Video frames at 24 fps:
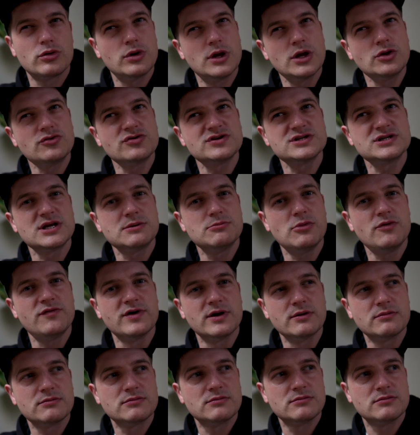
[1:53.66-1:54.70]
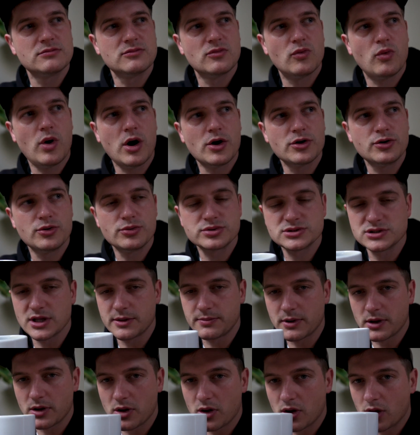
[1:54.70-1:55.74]
Interesting movie while you were
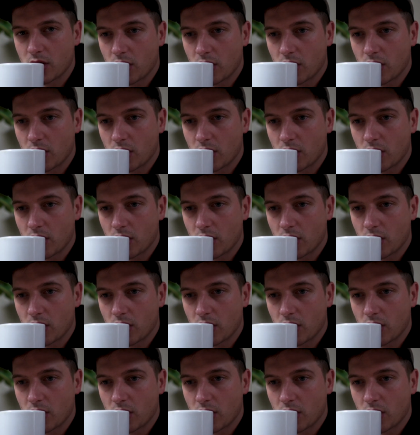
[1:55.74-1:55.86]
sleeping.